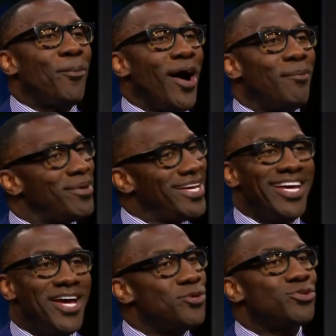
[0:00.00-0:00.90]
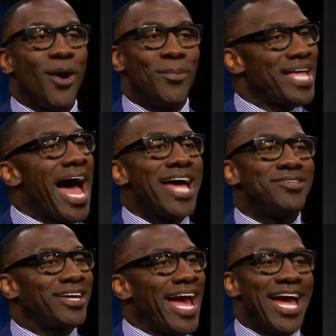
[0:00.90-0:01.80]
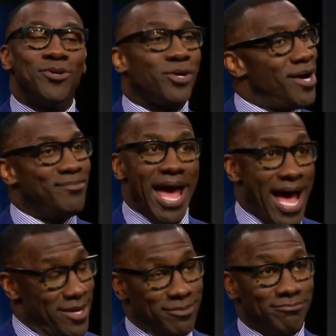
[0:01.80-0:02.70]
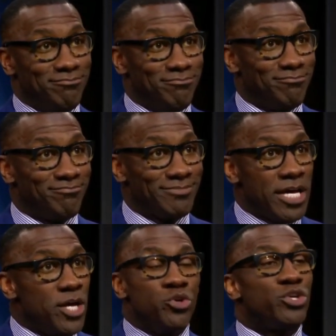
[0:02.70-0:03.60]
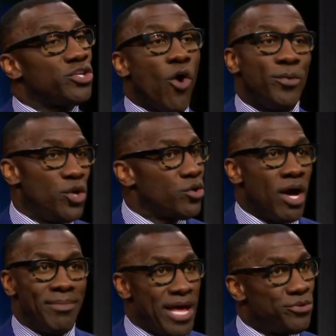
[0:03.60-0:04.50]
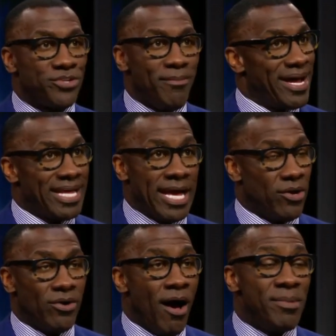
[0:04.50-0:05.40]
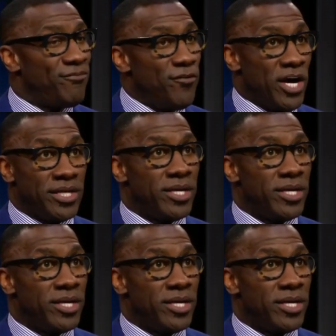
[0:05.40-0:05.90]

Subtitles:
up, you jump as high as you can, you come down. You just hope you don't come down on somebody's foot.